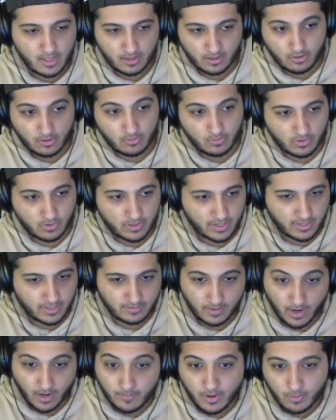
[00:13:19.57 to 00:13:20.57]
oh, okay,
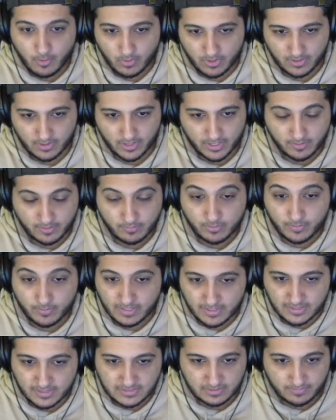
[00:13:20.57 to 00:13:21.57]
I might want to like
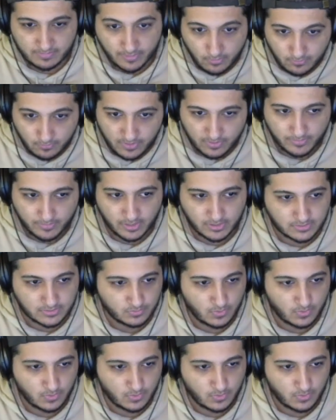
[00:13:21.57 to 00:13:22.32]
implement this into my own thumbnails,